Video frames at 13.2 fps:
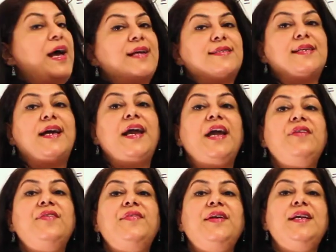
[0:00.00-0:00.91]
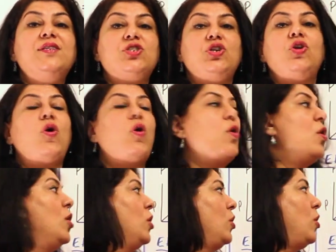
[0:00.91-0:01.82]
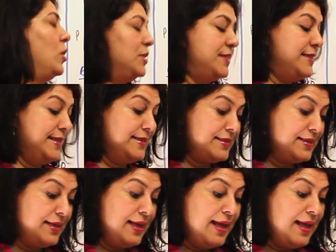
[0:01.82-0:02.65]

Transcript: as the Henry's law constant.